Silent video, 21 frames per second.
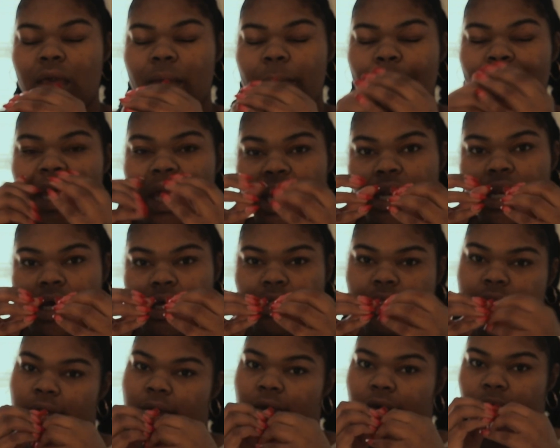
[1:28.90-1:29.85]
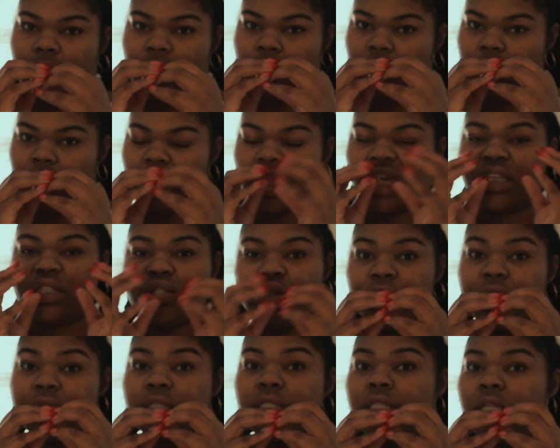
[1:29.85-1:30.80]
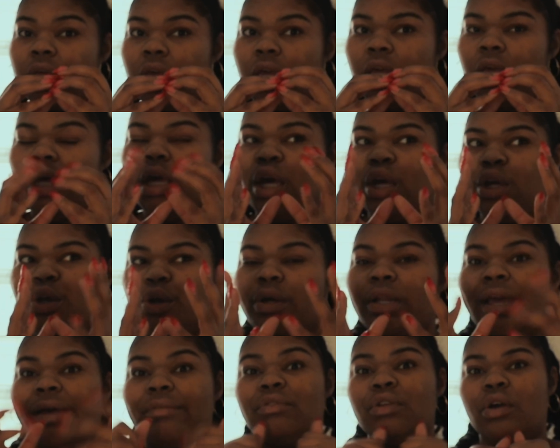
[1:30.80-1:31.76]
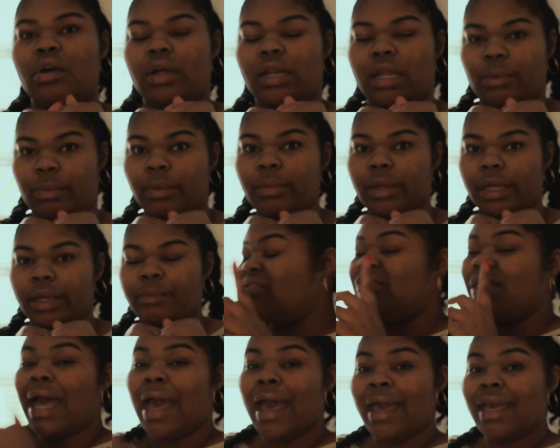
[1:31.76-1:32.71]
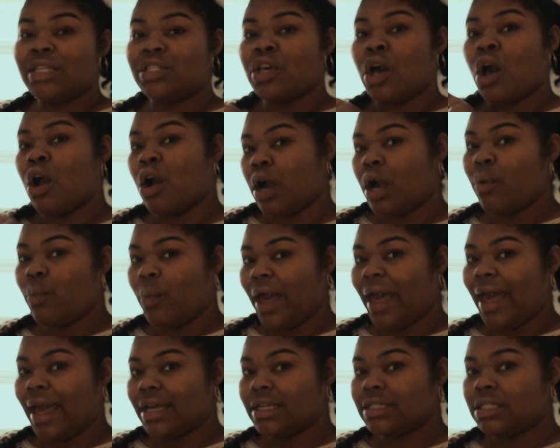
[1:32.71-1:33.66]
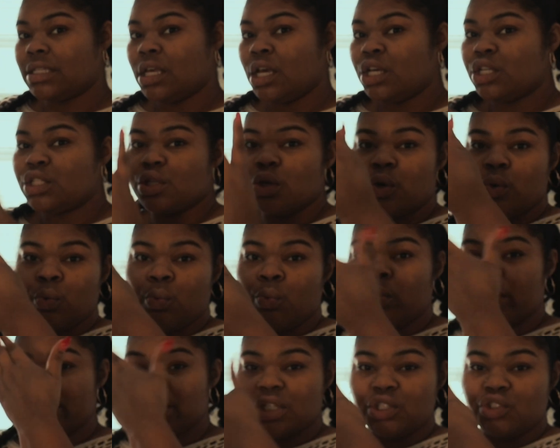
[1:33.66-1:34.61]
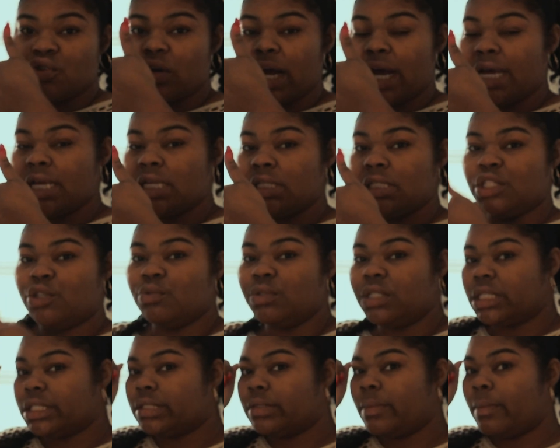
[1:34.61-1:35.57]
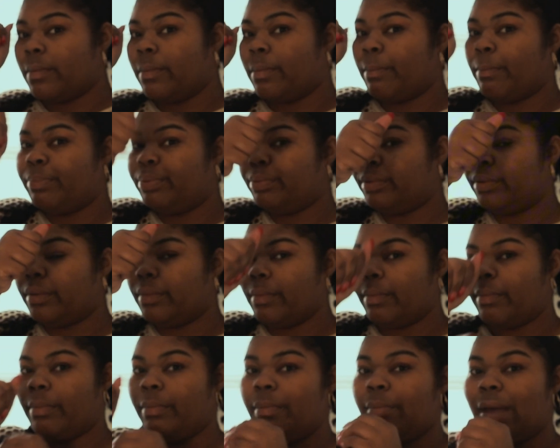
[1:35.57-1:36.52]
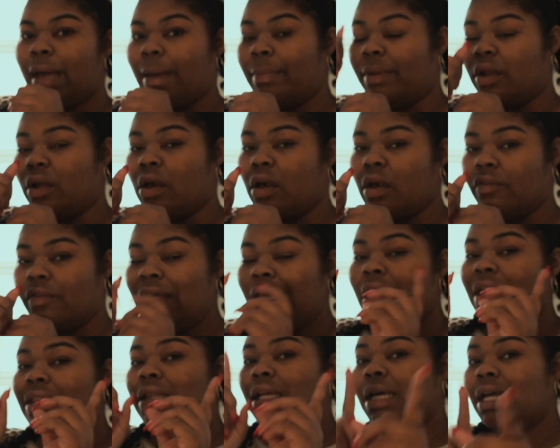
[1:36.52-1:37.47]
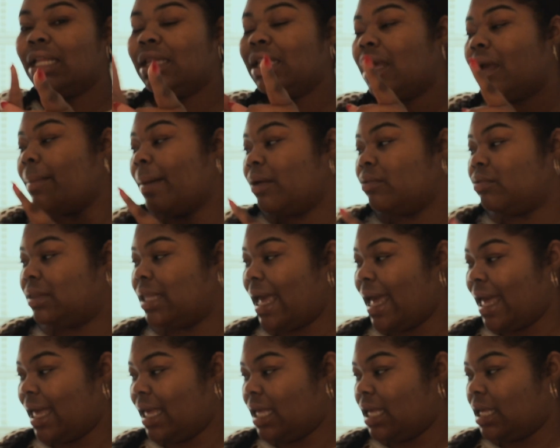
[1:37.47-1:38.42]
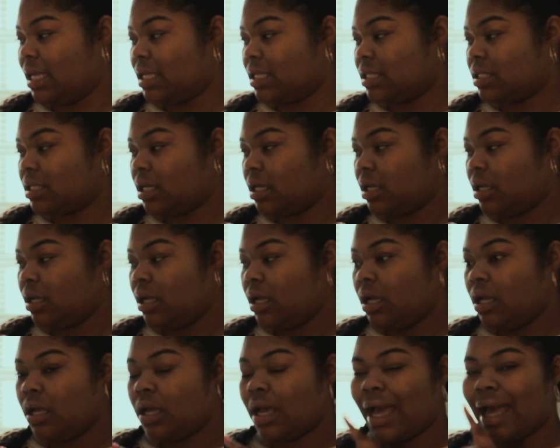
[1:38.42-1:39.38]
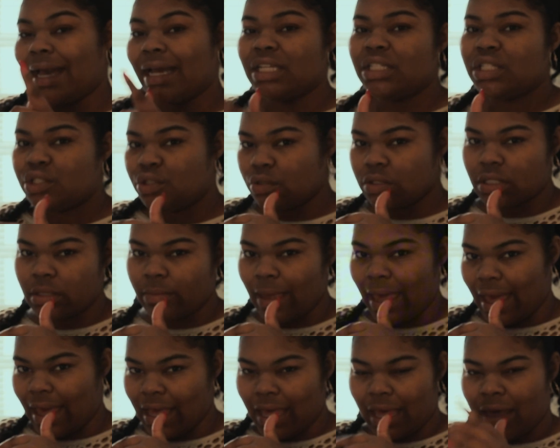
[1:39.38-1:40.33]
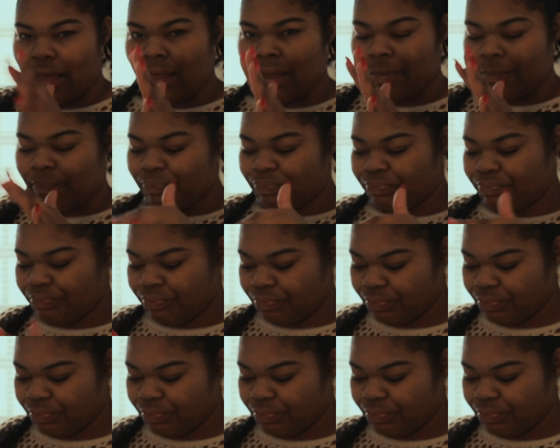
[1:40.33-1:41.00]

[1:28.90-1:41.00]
panic attack. Like, seriously, you're gonna have to call 911. That is hard wax, so once it dries, you just pop it off. The good thing about that is I can just use some alcohol,